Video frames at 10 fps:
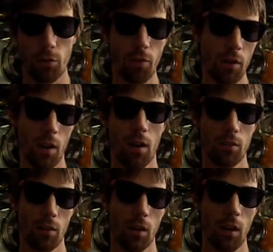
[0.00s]
your front
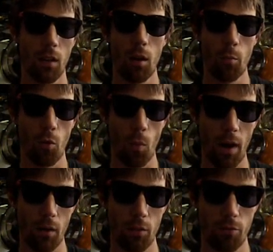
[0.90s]
tires are going to get a lot more
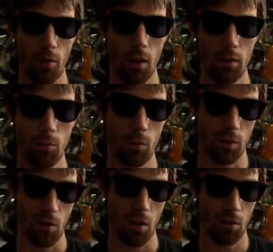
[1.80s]
wear in the front when
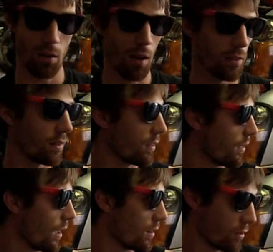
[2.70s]
you're autocrossing
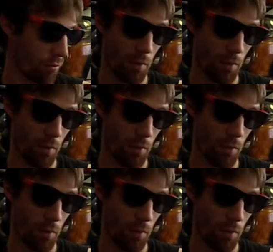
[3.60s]
than in your